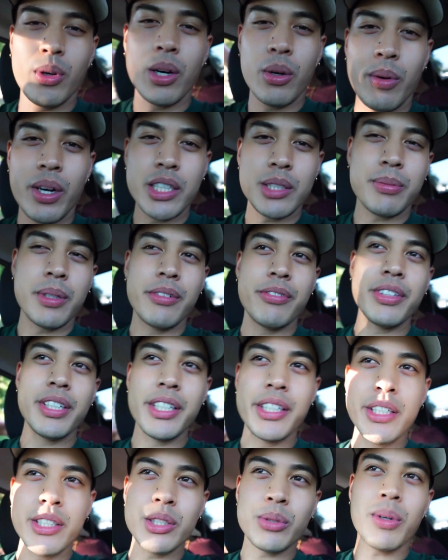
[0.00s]
you want to watch my
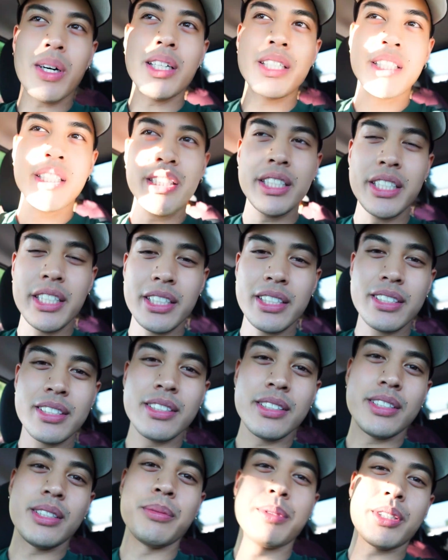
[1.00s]
videos, watch it,
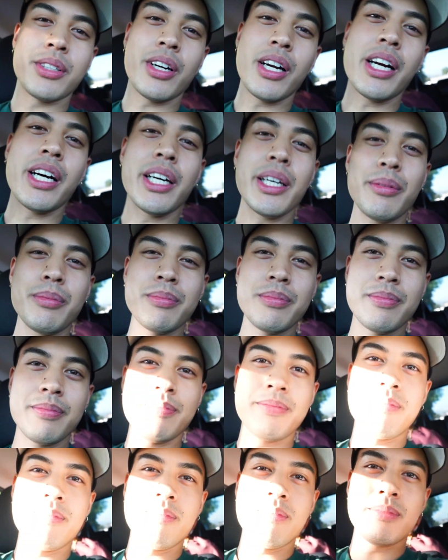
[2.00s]
subscribe,
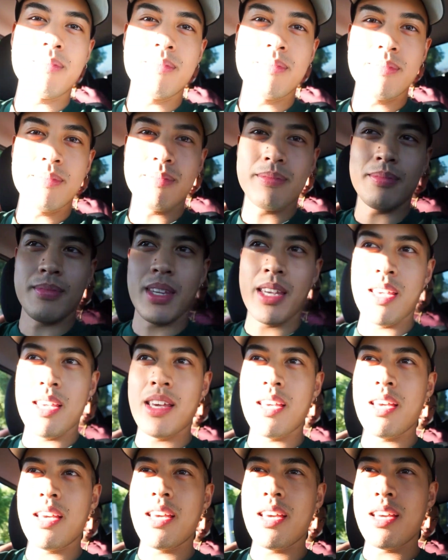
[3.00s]

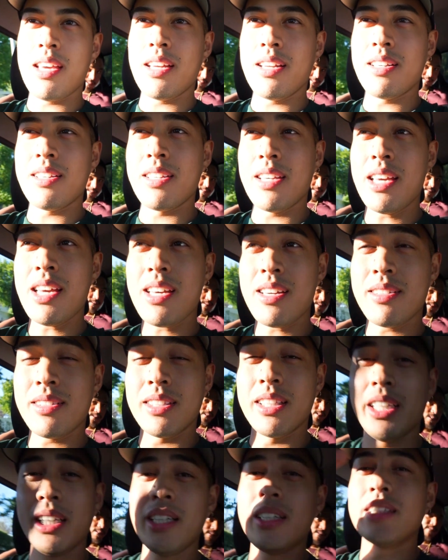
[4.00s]
and
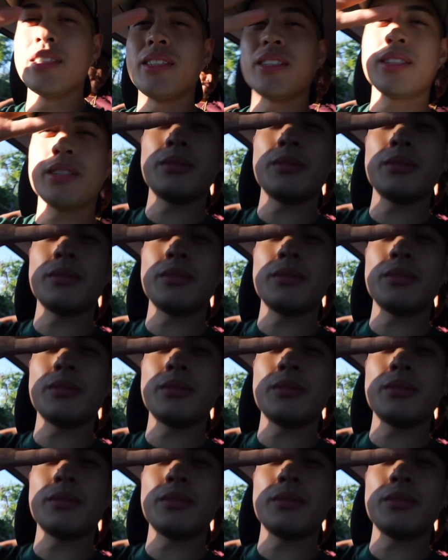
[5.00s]
yeah, later.